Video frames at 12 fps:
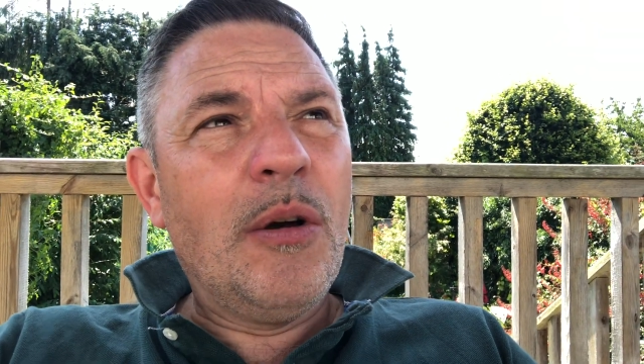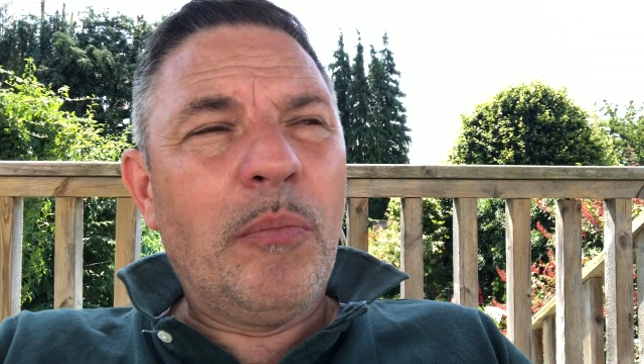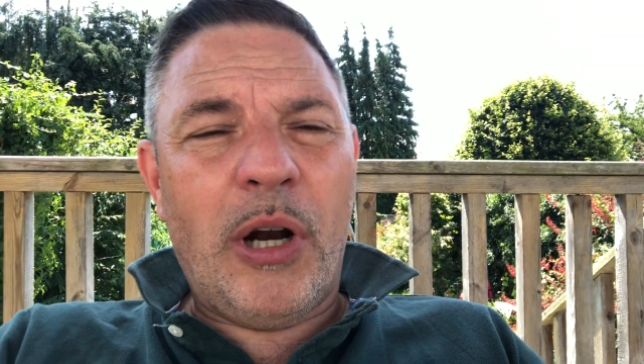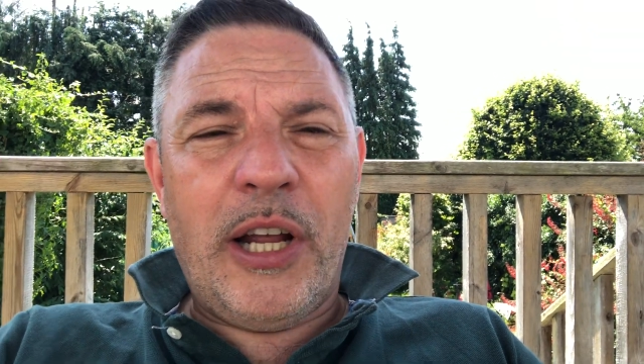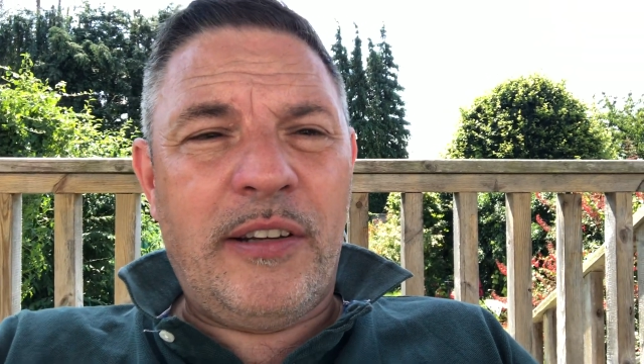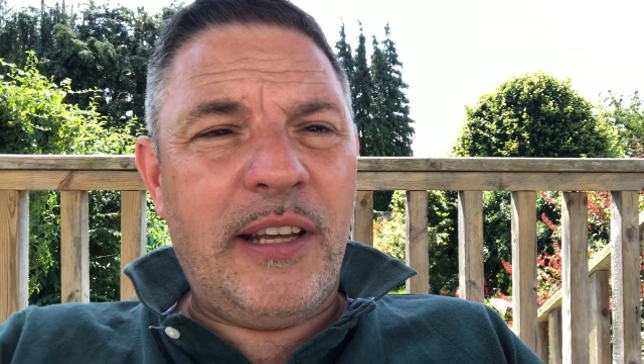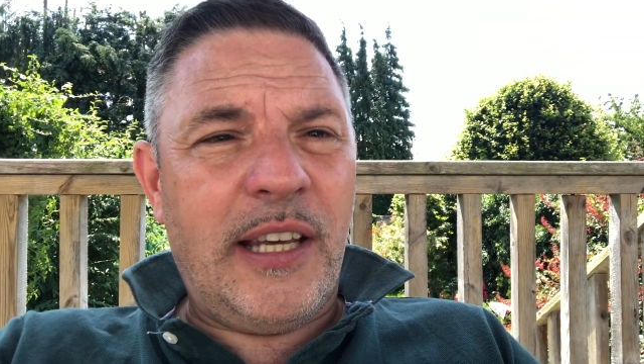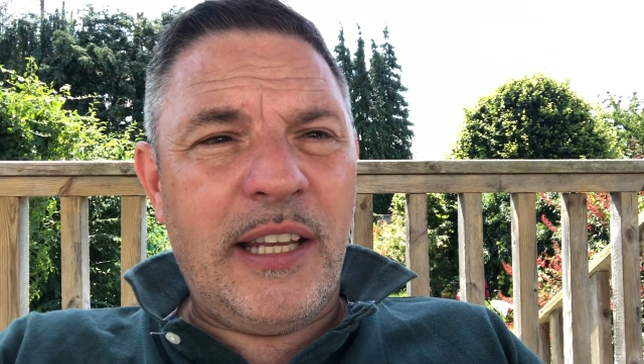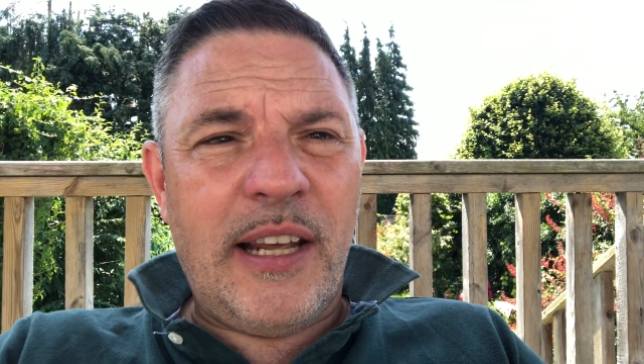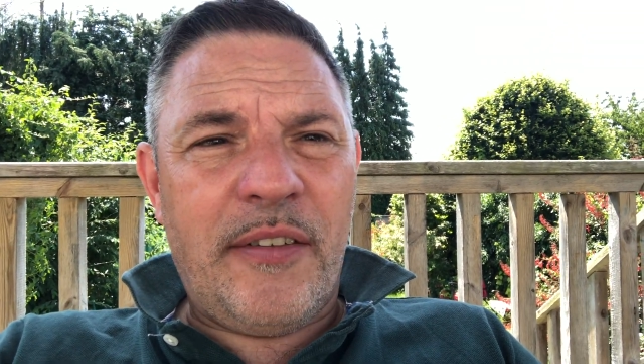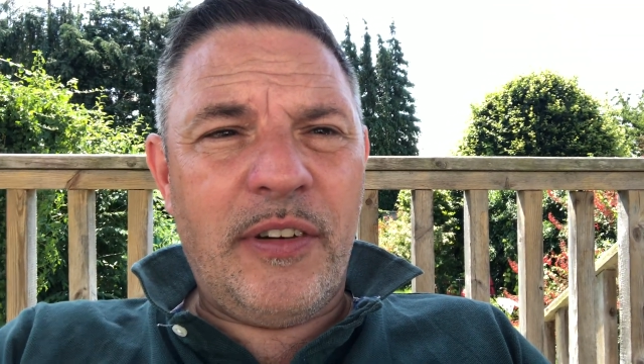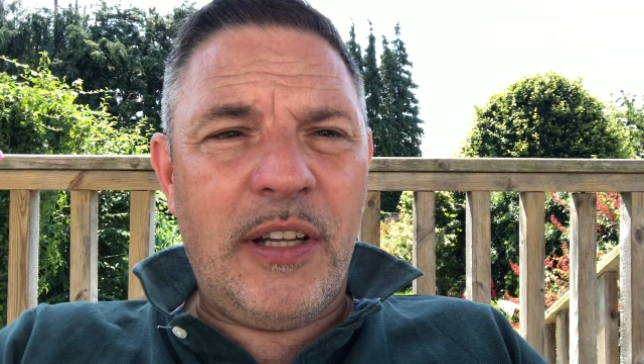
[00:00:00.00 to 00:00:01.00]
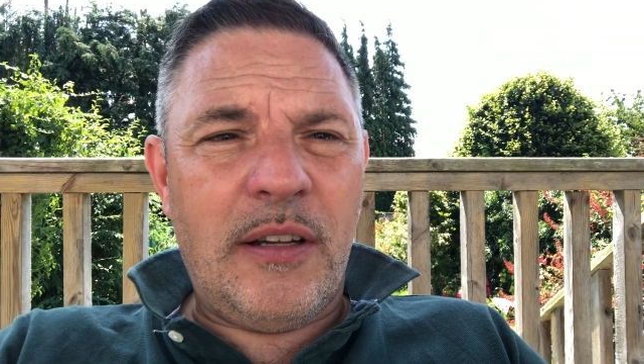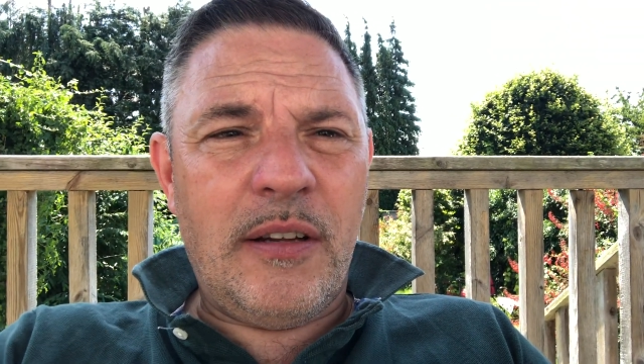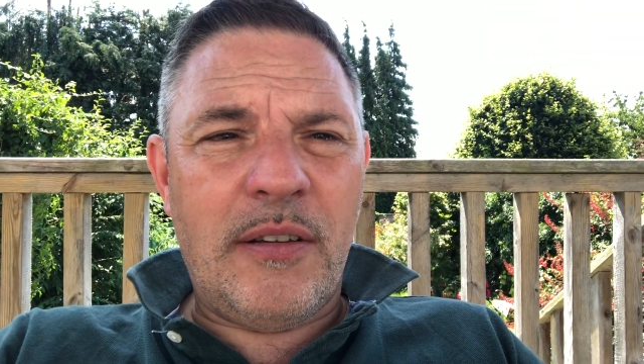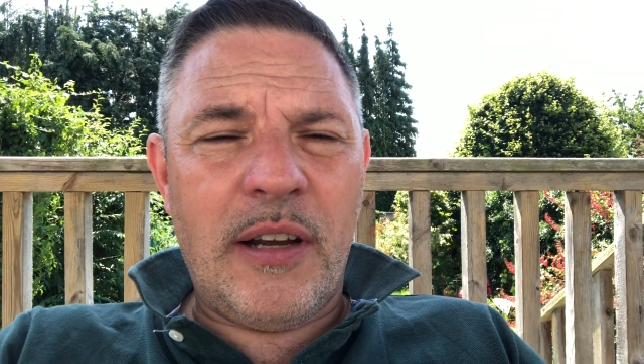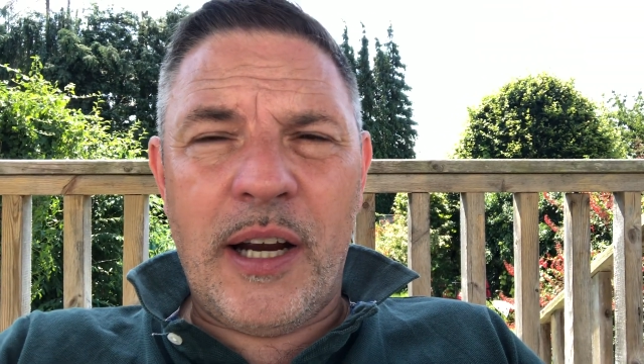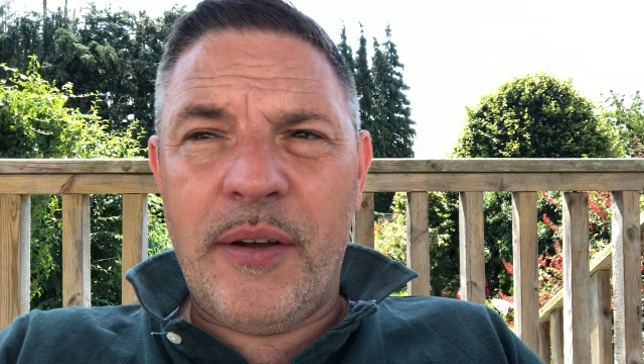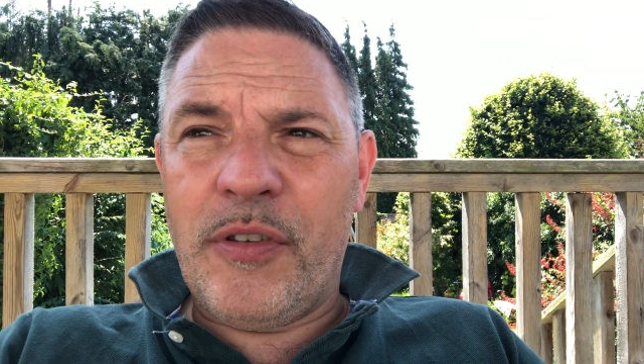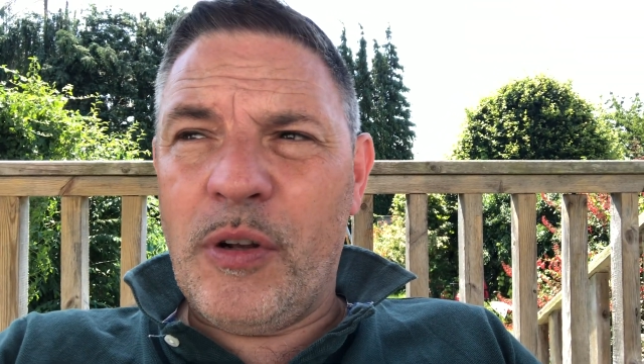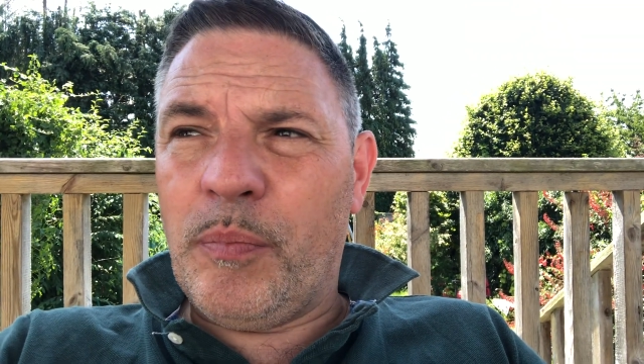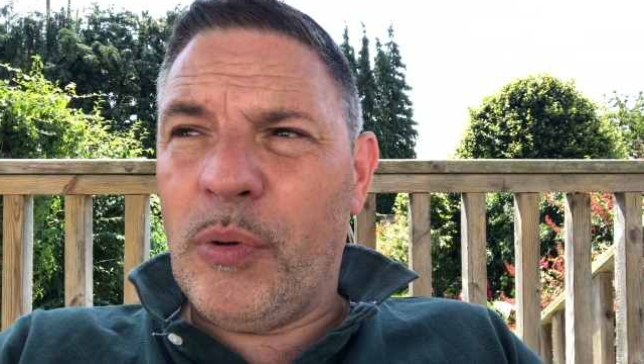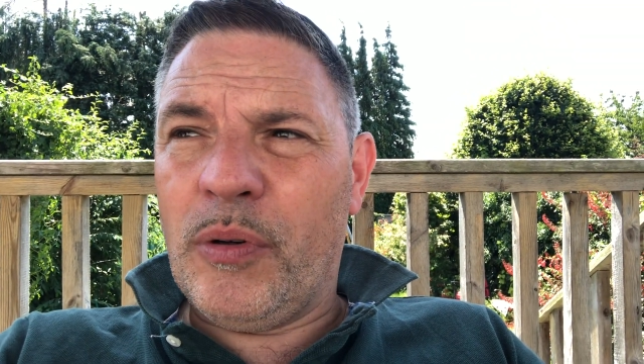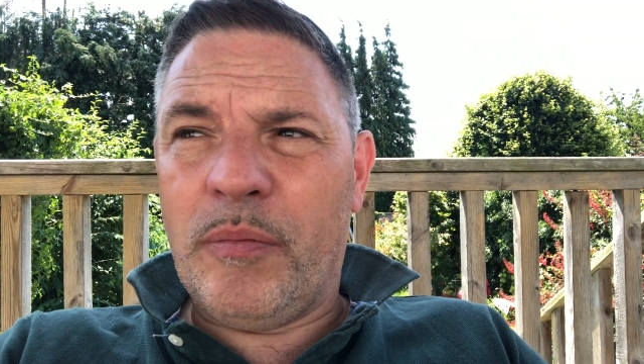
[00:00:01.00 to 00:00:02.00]
But I think he definitely deserves it.
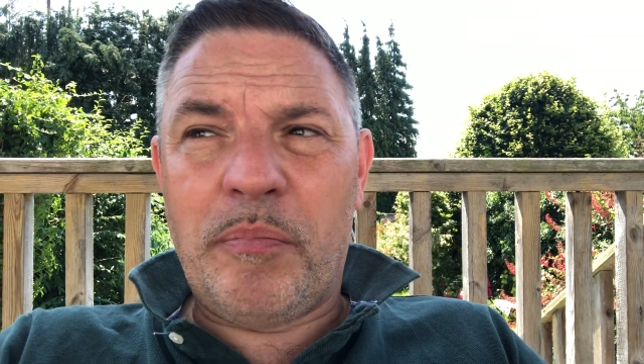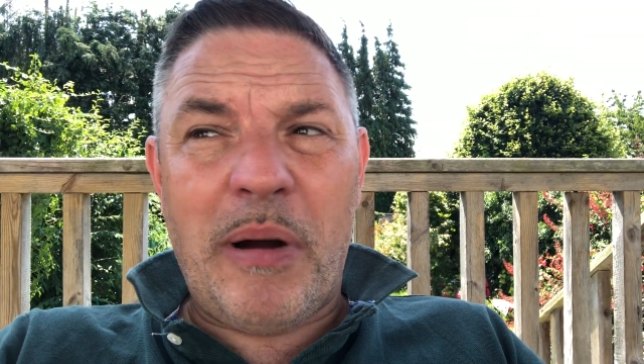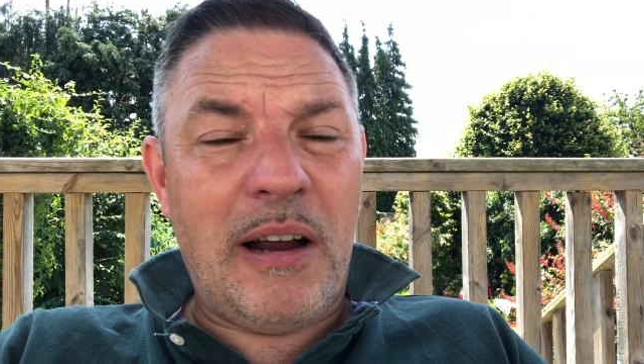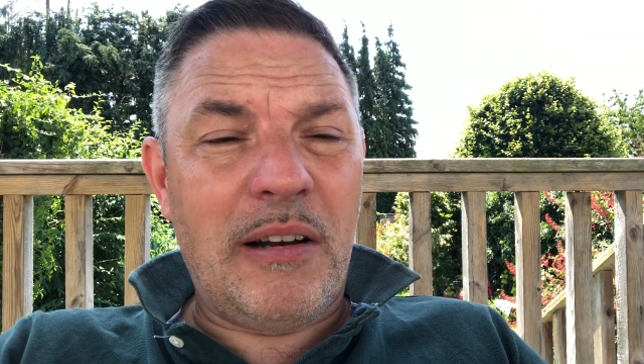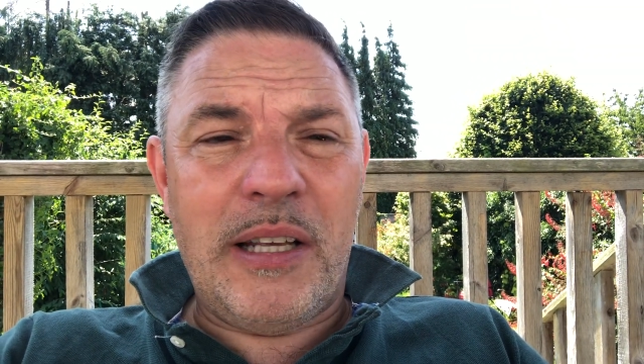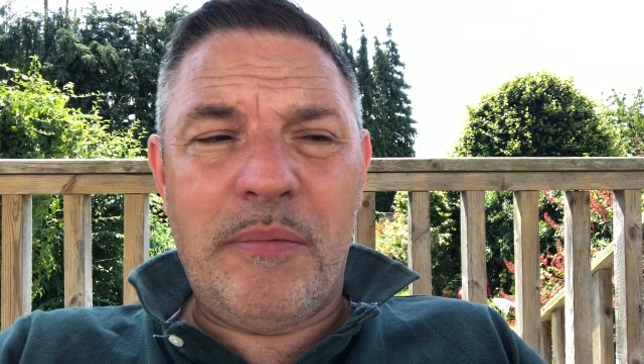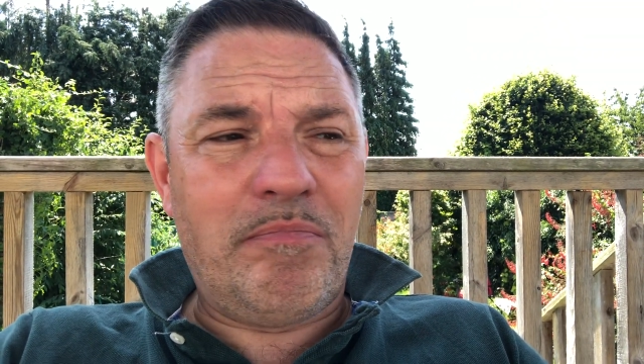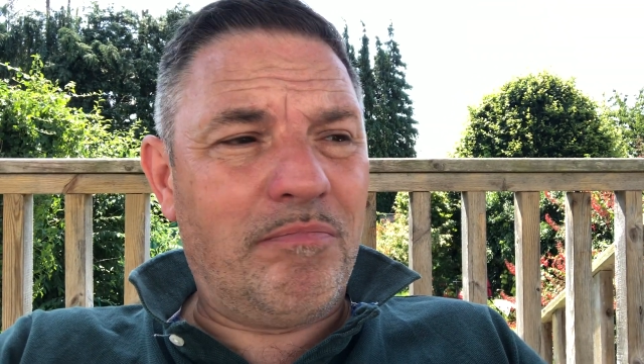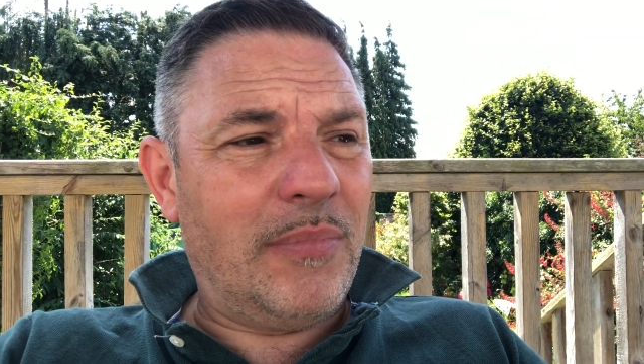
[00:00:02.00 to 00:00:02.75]
But apparently